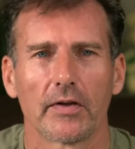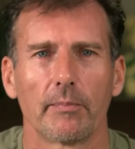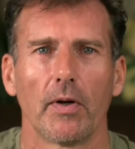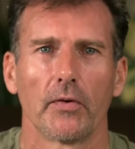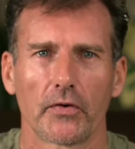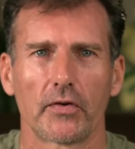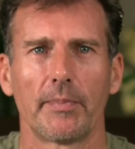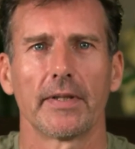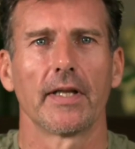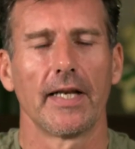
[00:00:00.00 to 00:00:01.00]
this bolt,
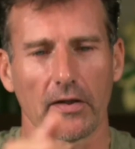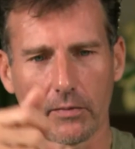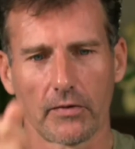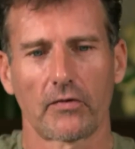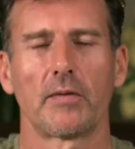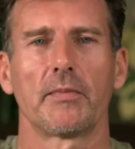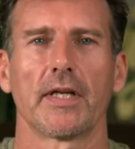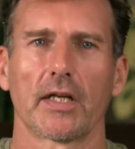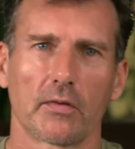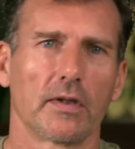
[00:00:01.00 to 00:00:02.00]
stripping the next one, strip the
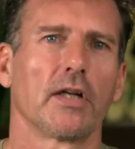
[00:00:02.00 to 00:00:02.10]
next one.